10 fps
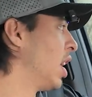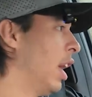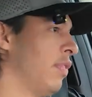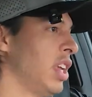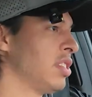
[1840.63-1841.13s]

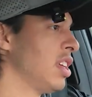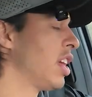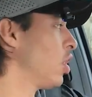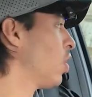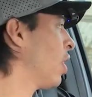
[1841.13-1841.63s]
If they see
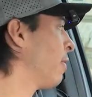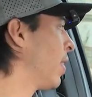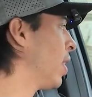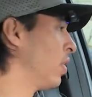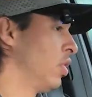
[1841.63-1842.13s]
that you're
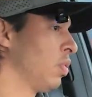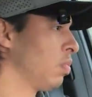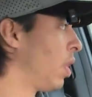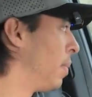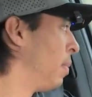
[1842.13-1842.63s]
unfair and you're
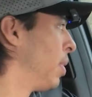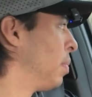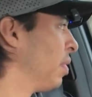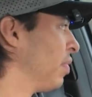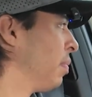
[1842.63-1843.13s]
robbing
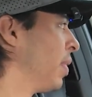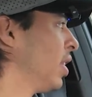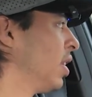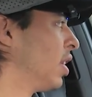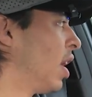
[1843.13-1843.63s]
people of their
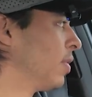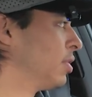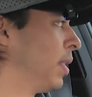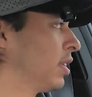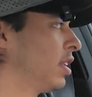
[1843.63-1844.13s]
money and not
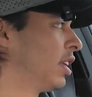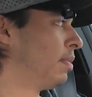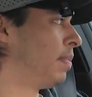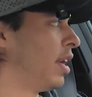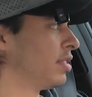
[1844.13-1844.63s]
respecting like
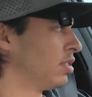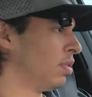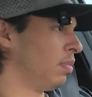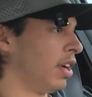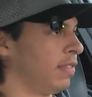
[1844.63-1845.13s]
deposits
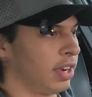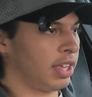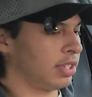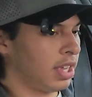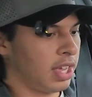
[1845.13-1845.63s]
or whatever it
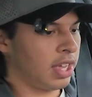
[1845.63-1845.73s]
is,